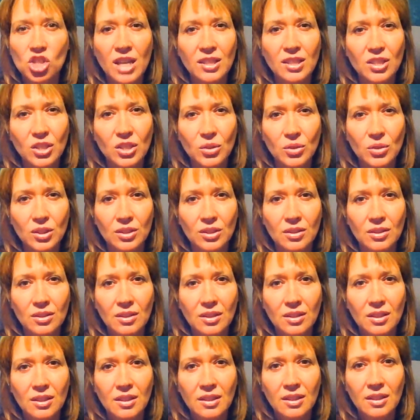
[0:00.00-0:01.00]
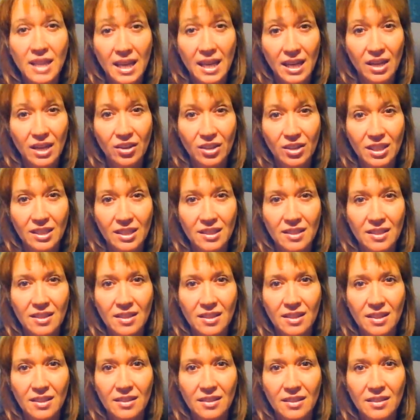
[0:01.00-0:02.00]
genuine caring
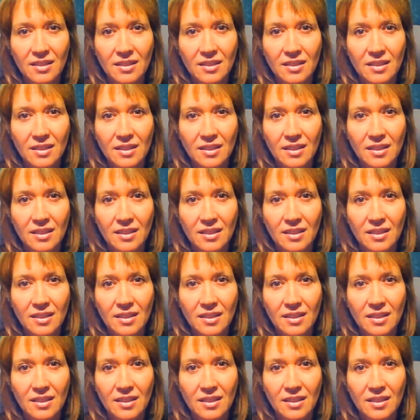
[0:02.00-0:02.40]
in there.